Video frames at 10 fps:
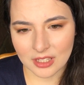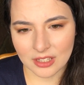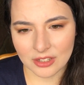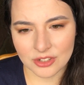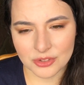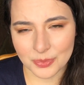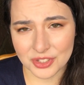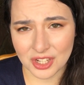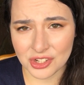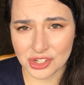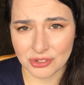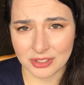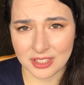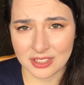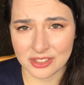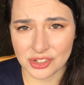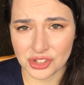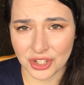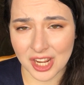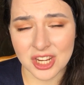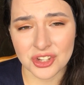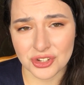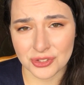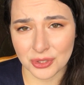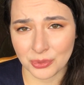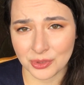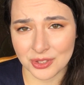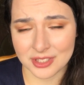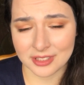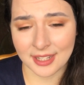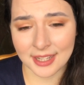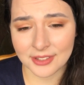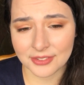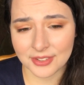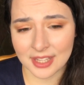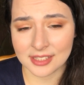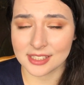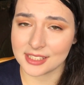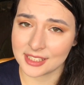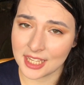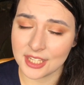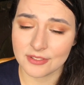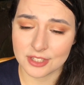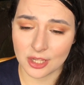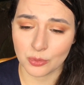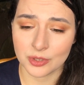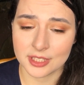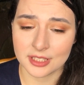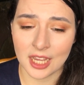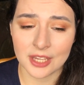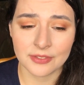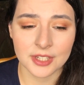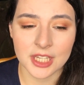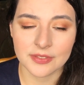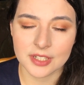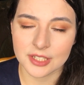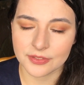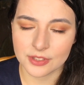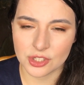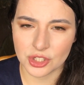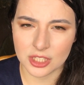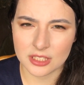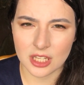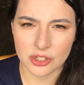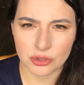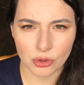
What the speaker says: could potentially change someone's life and save someone's life, even if it's just $1